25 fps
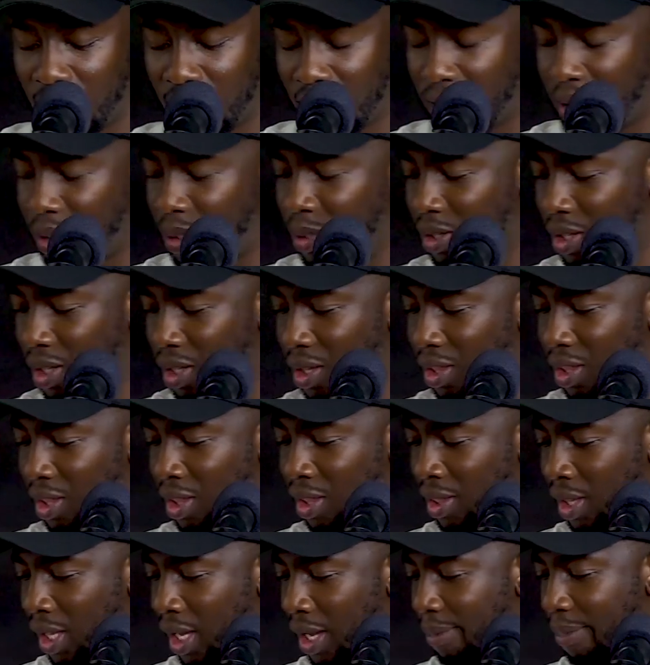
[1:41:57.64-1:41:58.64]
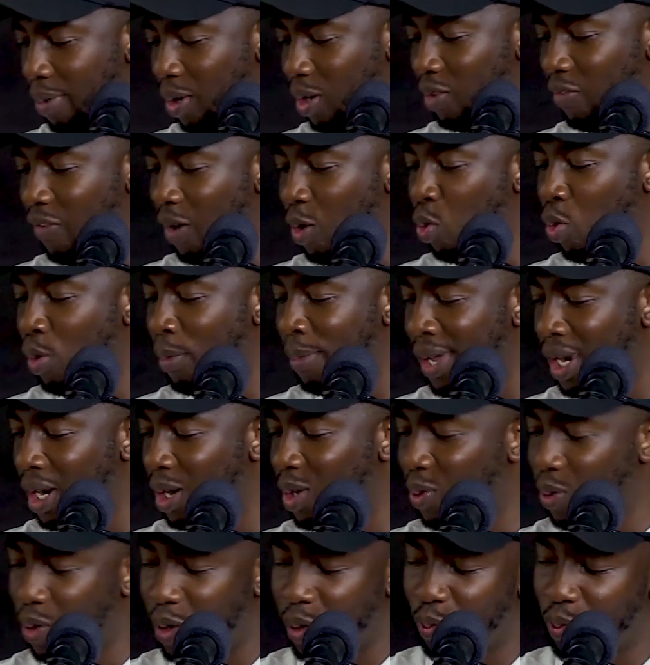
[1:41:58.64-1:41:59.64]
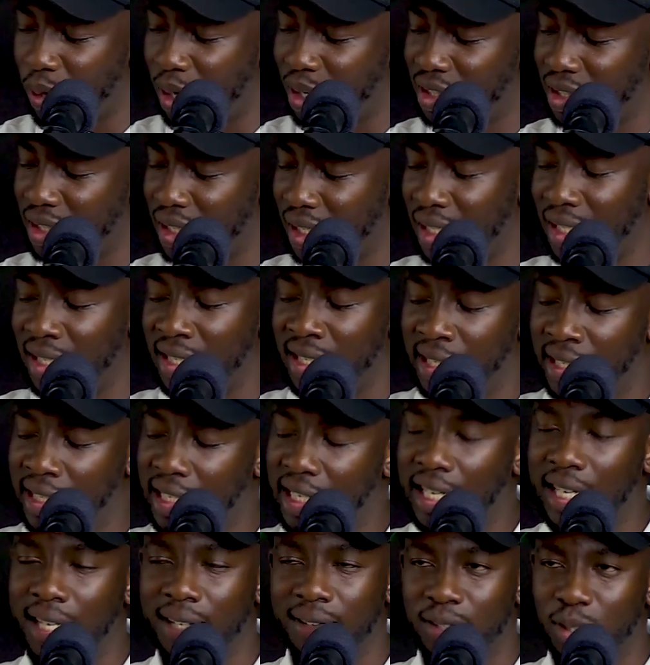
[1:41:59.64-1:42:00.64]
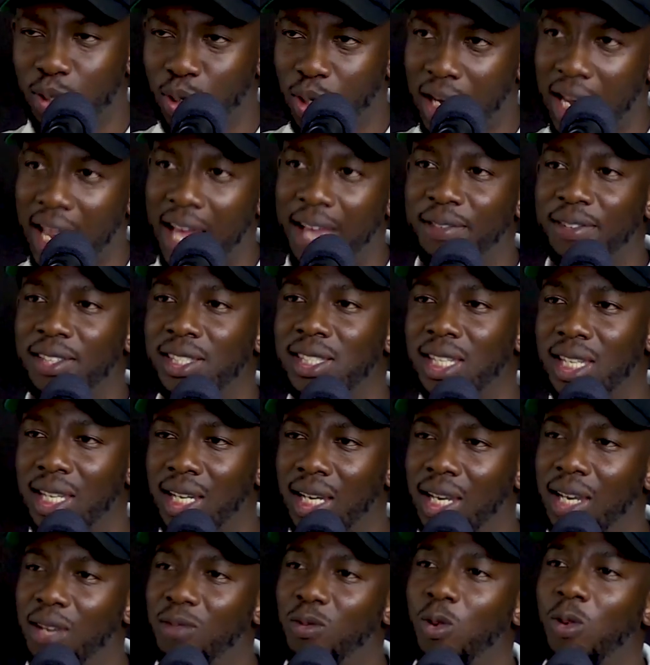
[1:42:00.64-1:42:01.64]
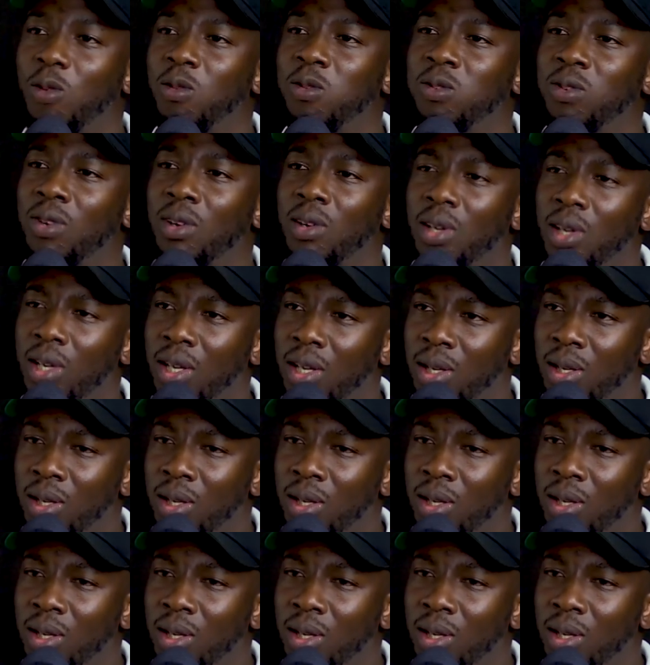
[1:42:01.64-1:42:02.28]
The thing about Vakwamana knowing where you stay, it gives your life a certain level of...